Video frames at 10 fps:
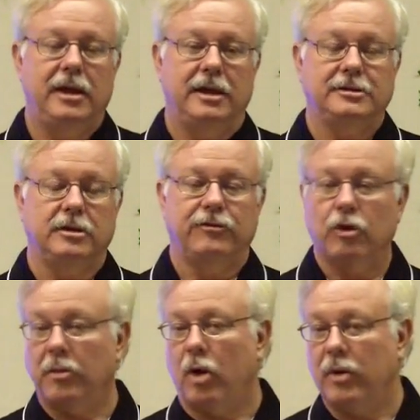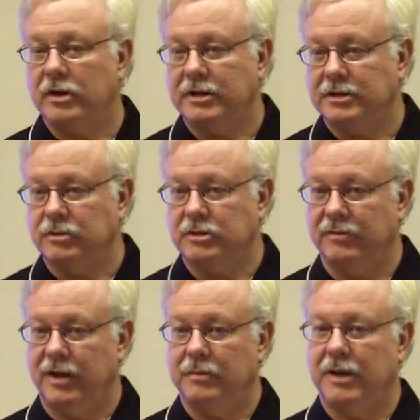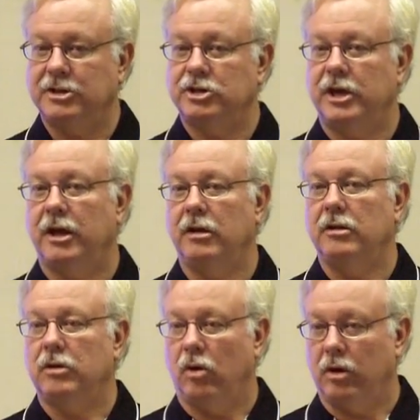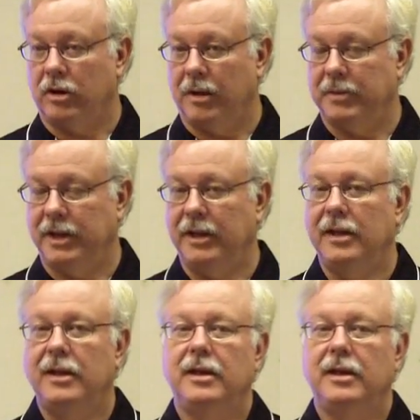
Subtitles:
And so the four-ball wear test was developed by Shell Oil Company.